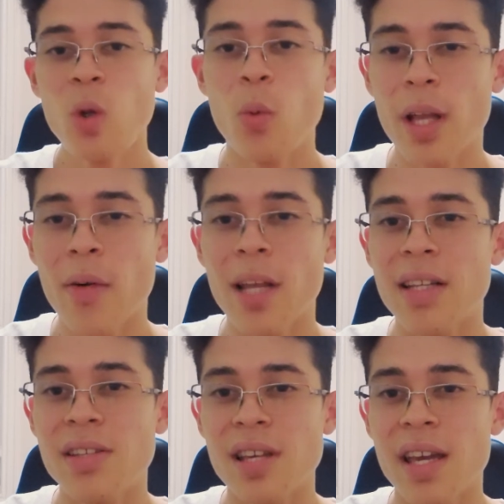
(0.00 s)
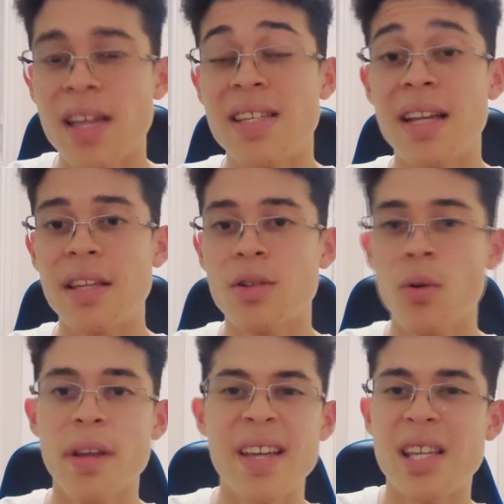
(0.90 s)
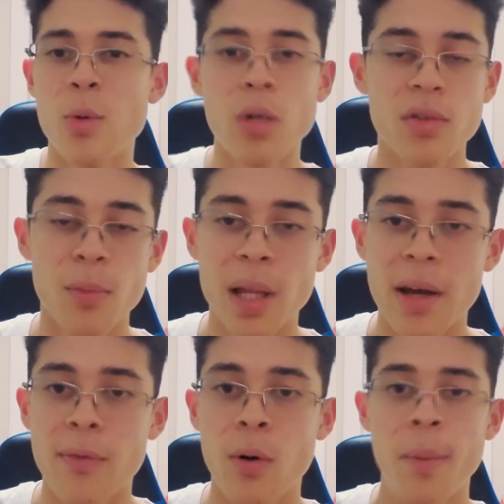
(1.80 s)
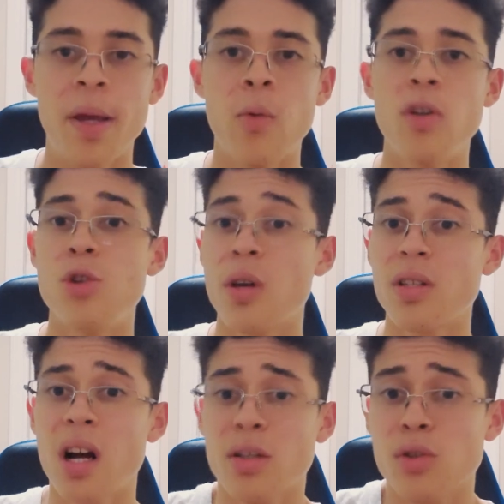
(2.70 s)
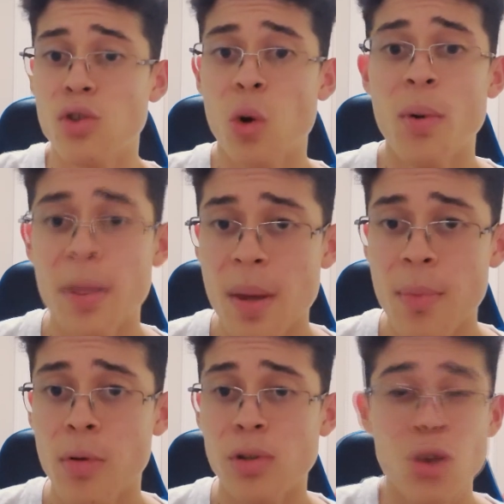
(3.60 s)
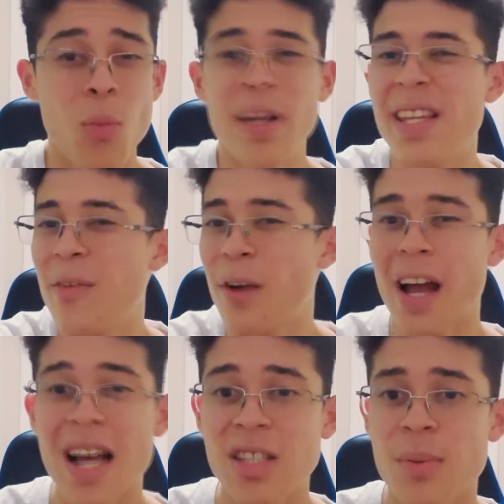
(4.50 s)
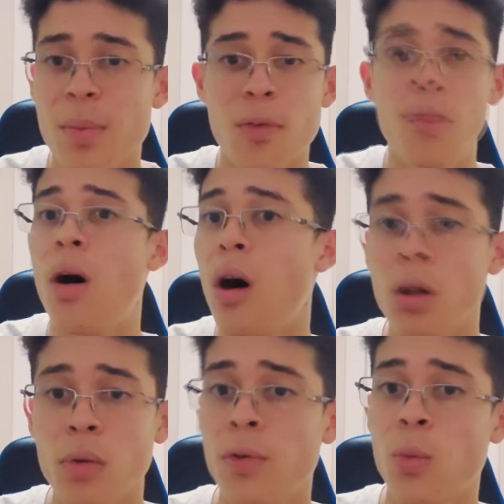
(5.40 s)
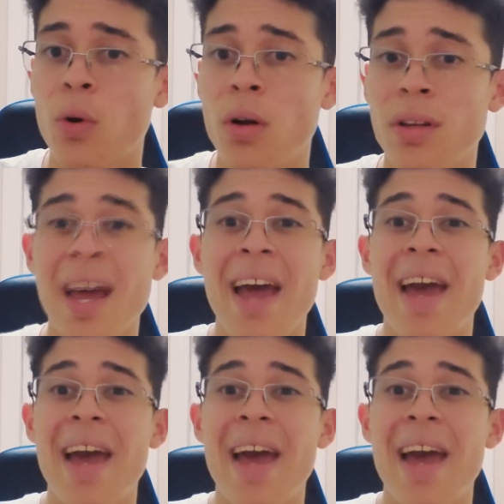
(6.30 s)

what I would like to say is that Discord is a wonderful platform in which you can talk to so many people, so many different kinds of people from all over the world.